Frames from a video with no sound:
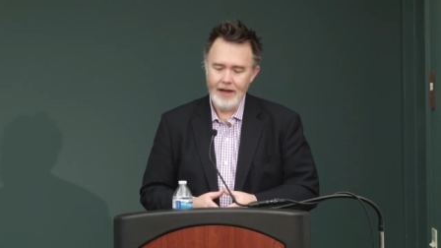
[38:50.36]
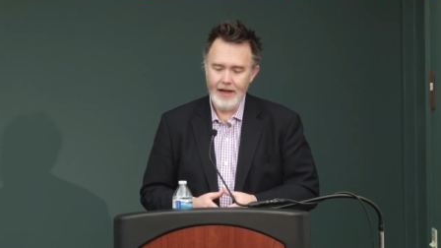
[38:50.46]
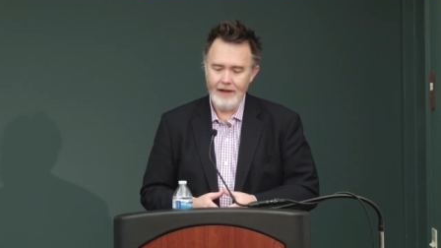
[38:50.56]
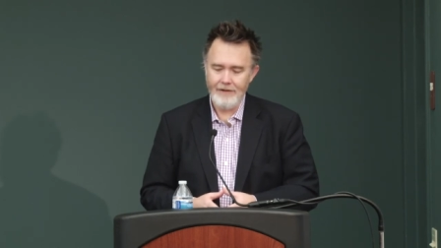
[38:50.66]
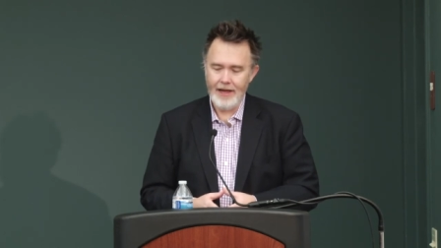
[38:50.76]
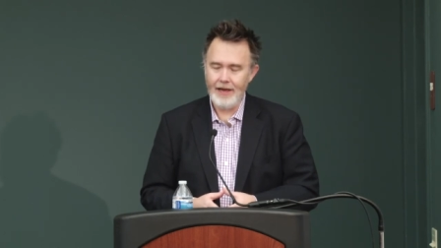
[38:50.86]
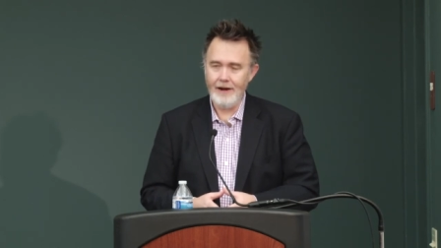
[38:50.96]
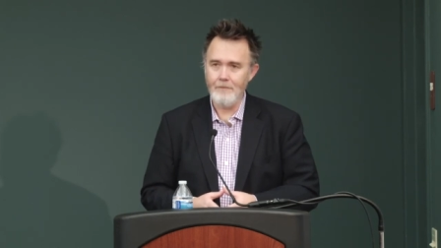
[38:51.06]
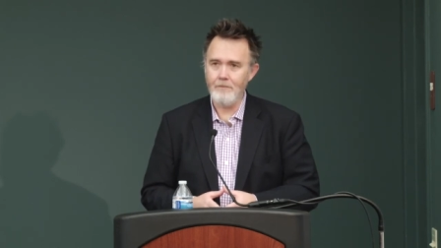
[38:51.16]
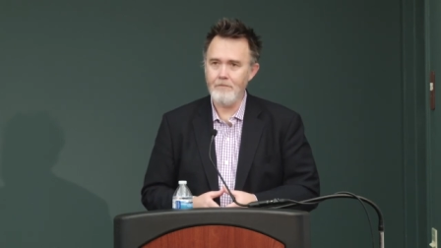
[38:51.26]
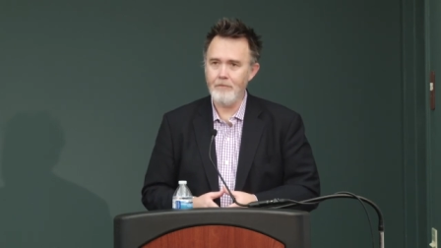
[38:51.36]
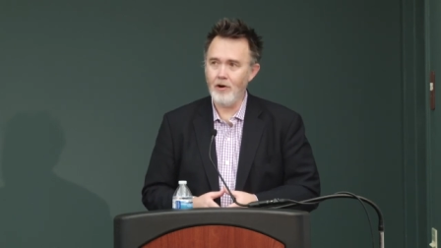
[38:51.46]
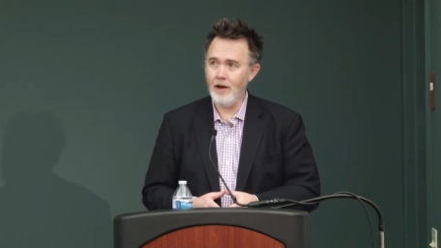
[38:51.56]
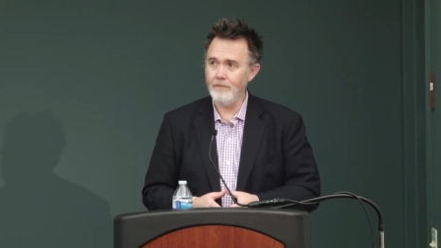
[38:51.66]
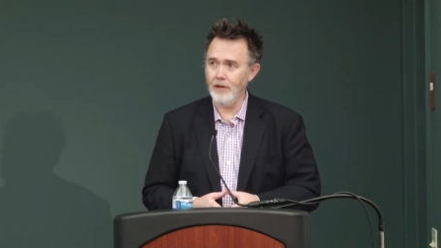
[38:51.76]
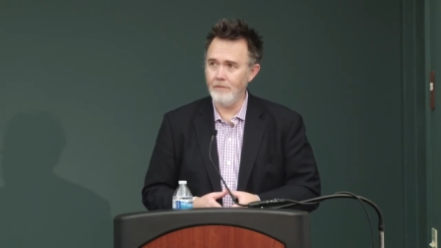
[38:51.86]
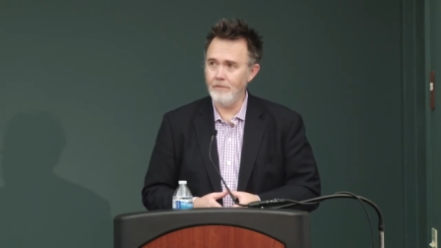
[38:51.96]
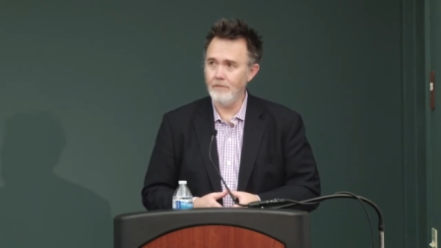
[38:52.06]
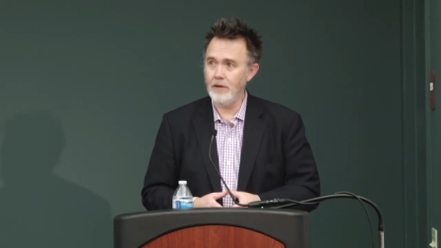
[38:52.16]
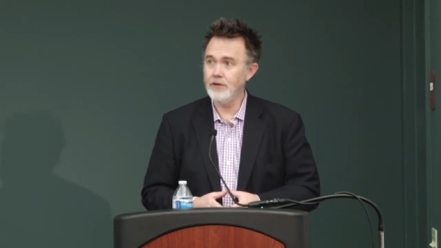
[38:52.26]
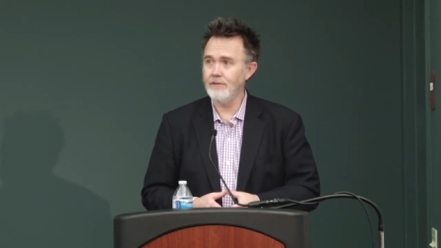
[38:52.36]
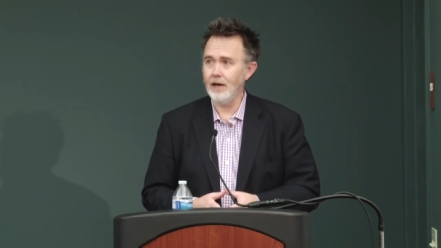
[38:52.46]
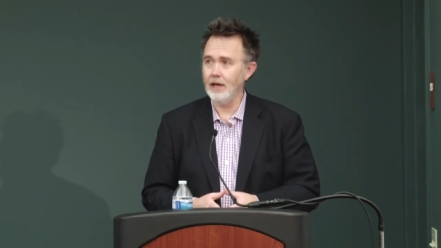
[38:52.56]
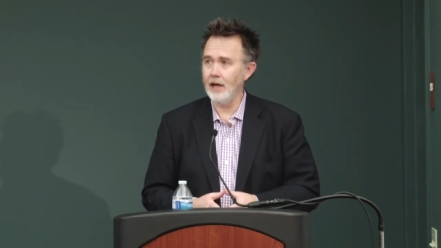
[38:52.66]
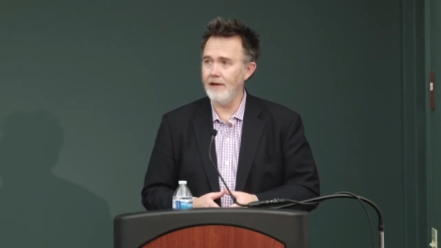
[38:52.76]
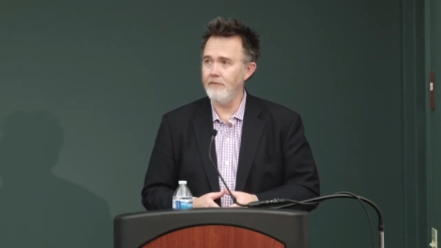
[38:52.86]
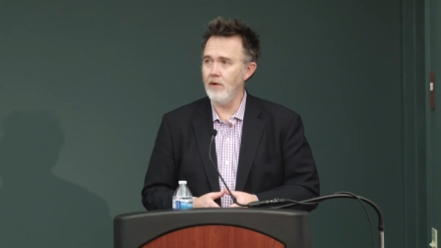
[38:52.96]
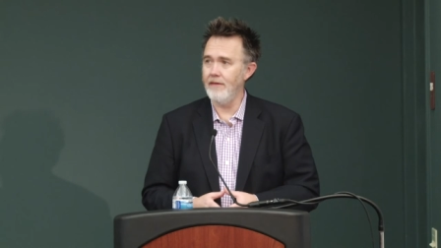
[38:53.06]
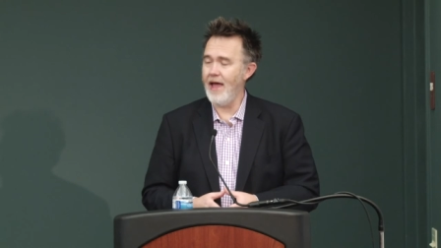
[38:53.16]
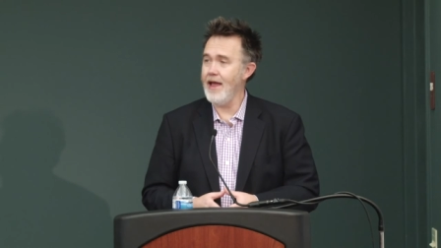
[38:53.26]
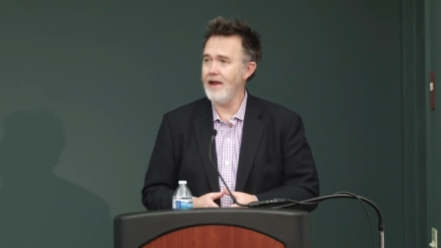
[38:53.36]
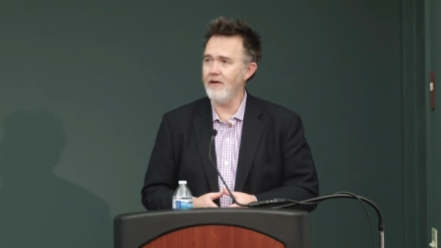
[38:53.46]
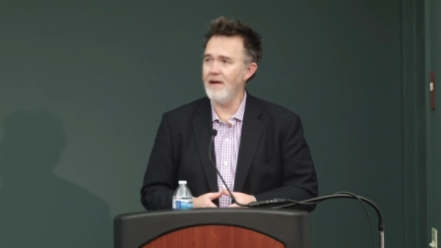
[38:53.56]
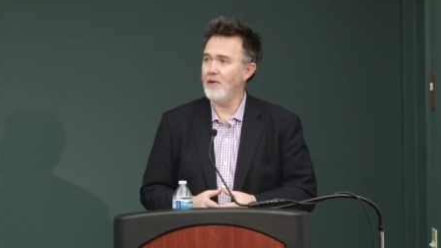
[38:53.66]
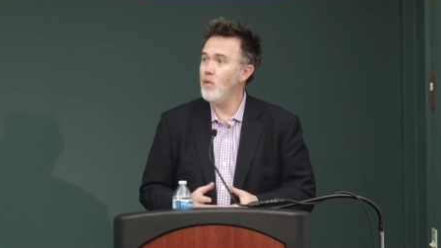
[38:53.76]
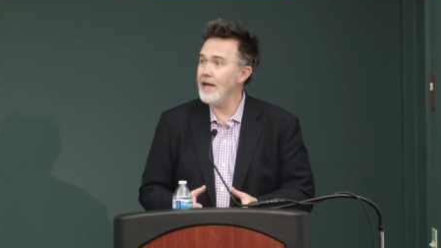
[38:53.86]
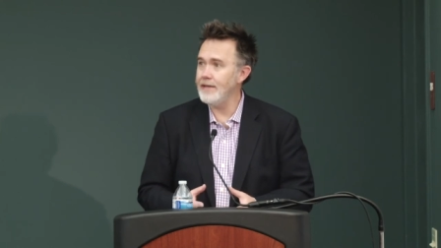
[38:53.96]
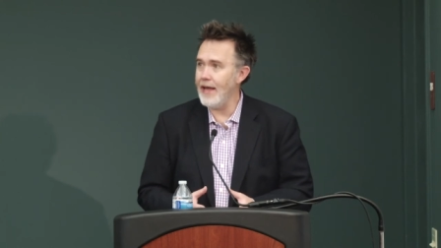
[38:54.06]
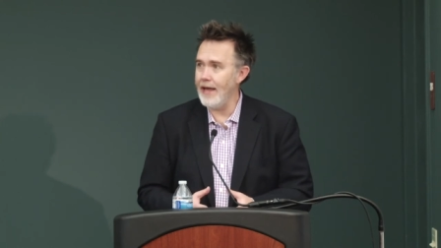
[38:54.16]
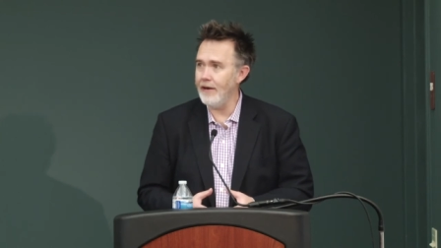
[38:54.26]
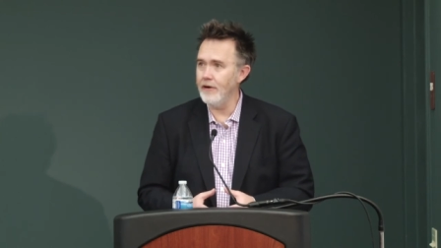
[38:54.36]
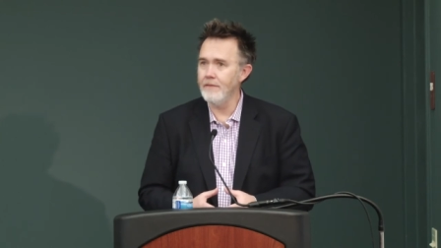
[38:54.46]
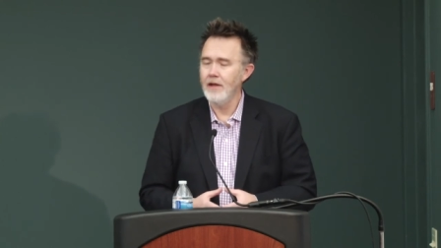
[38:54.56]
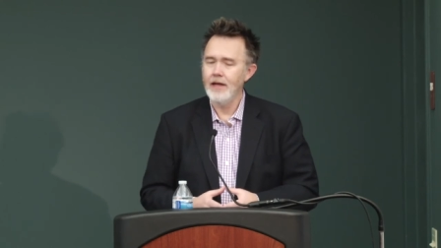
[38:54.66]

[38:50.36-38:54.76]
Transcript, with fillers: I have had a problem most of my life with anger. I'm quick to anger.